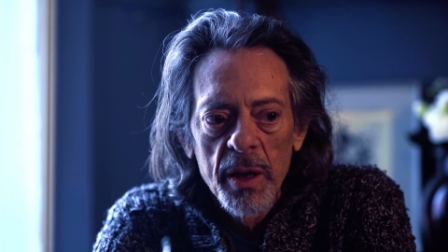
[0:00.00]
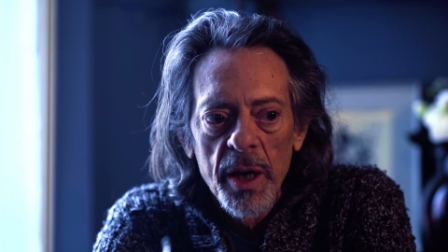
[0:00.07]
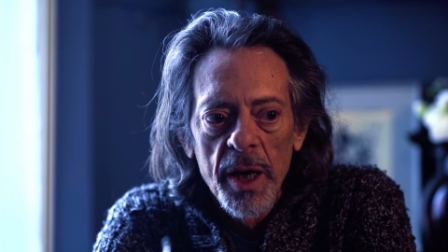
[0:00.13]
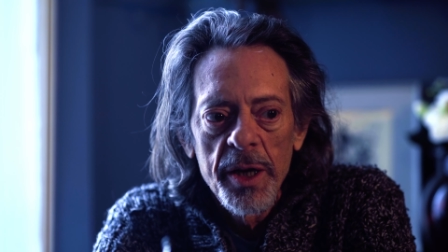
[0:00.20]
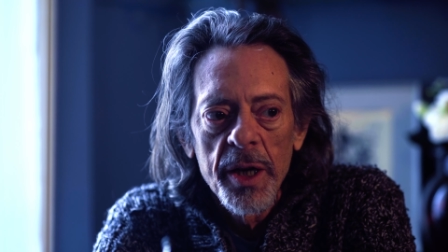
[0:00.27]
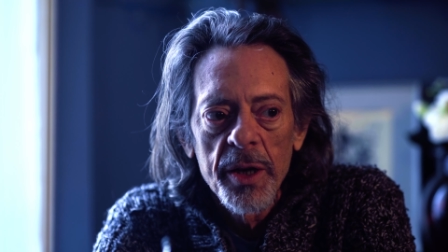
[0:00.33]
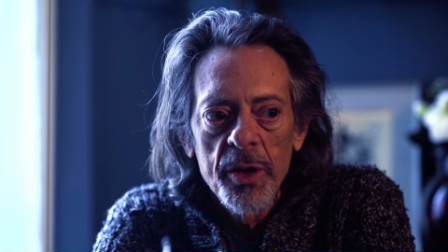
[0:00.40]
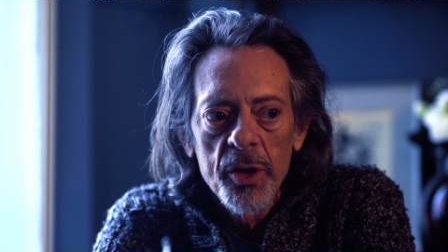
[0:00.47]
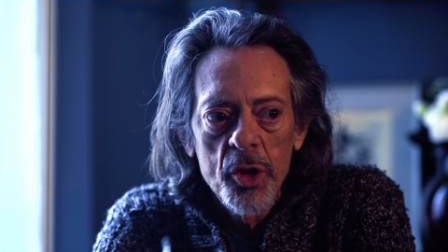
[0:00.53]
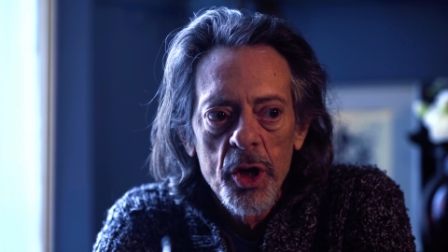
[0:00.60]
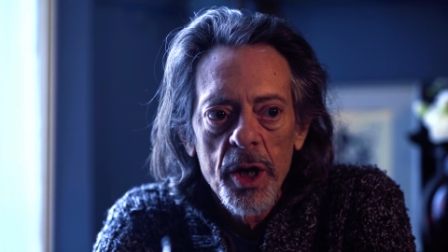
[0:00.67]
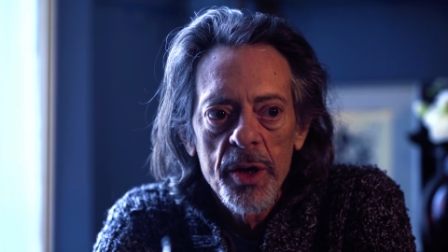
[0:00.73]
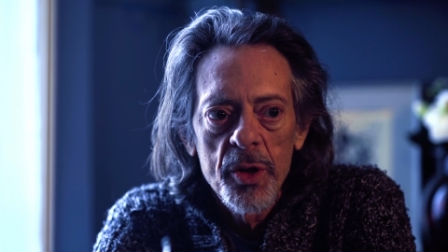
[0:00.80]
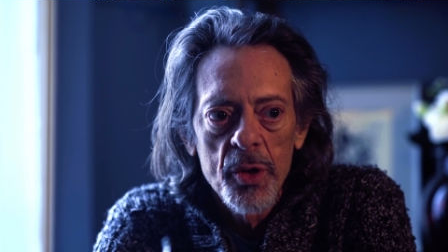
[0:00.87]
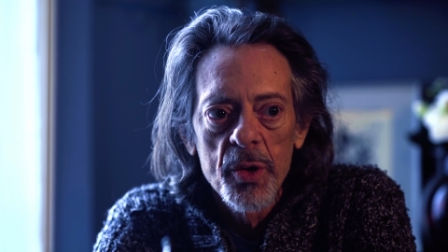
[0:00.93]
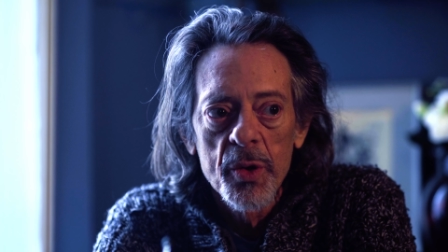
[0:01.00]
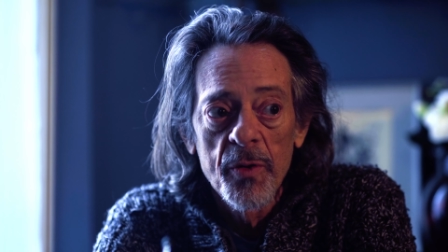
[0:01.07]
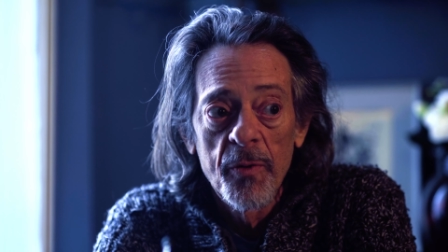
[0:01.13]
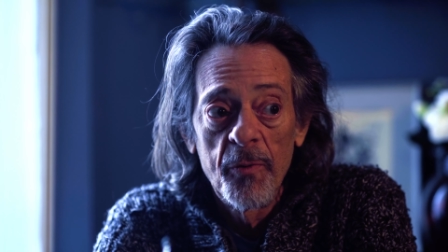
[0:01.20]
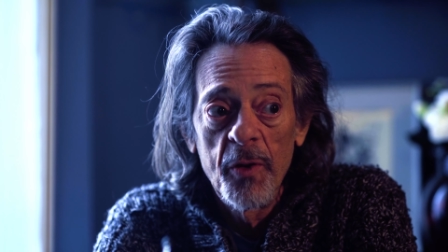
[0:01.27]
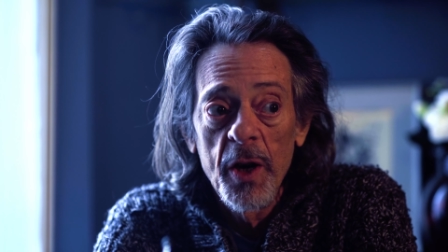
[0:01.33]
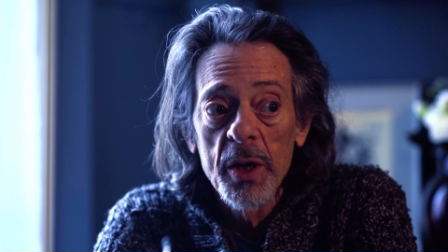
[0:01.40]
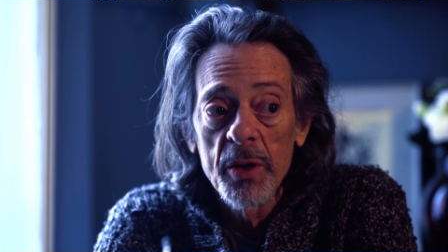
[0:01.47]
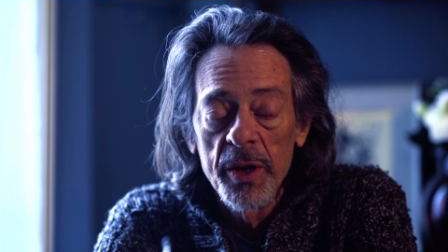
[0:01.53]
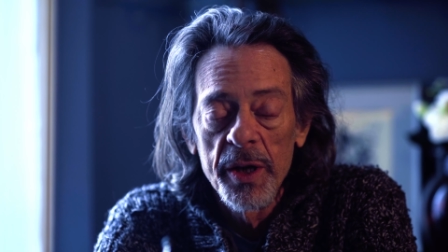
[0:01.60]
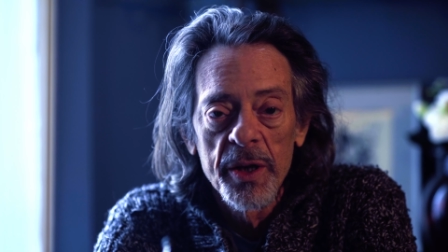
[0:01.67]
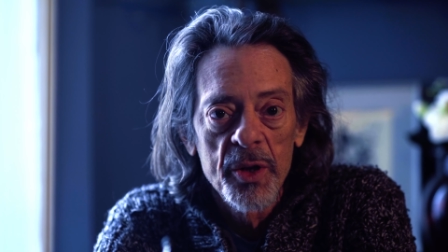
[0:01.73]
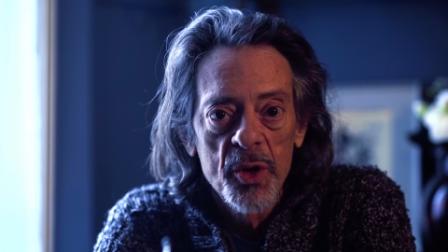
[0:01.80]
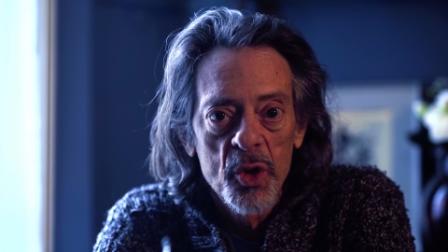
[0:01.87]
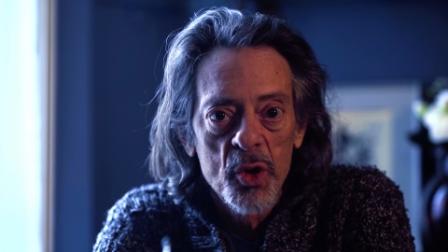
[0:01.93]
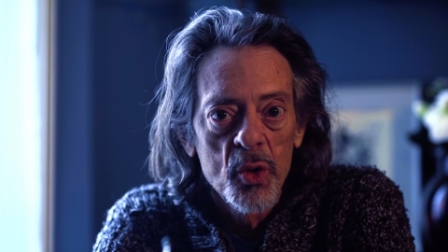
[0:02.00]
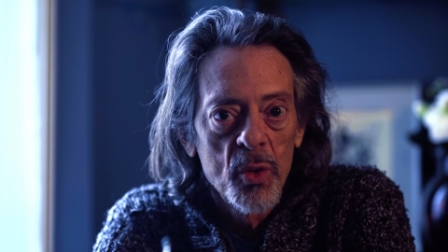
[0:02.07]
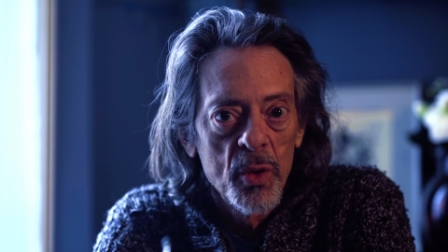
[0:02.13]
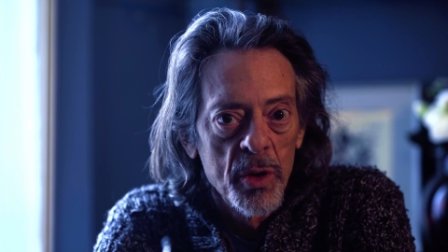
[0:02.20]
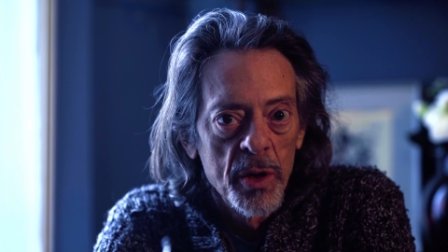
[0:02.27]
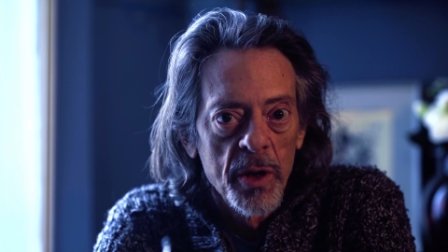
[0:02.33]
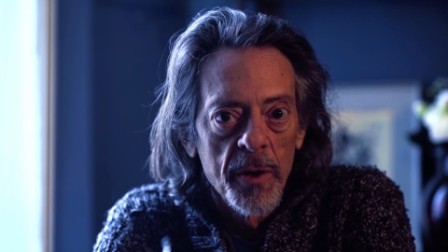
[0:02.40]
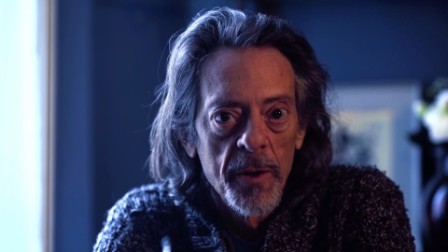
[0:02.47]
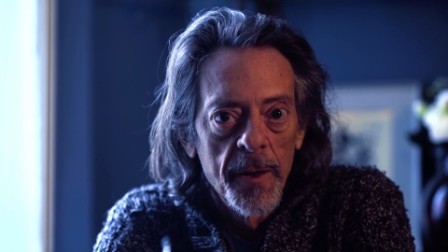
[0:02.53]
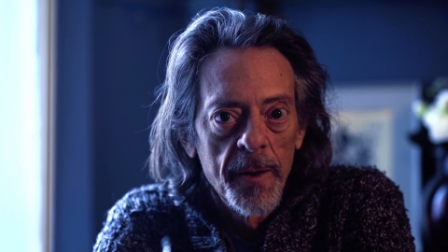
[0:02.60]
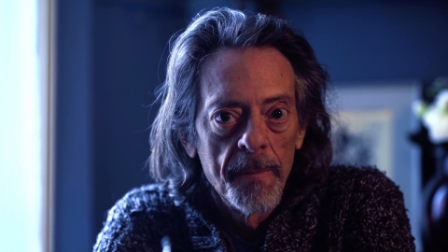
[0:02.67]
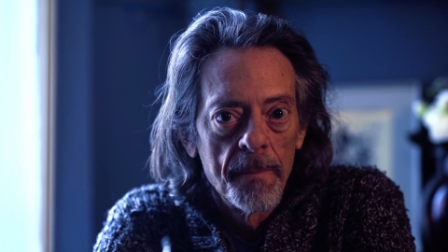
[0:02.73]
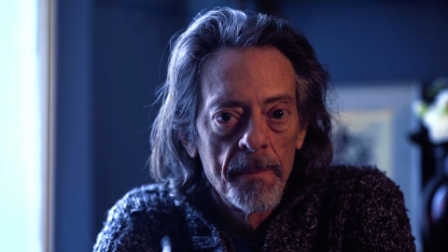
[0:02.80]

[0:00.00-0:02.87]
And yet the changes are fairly extraordinary.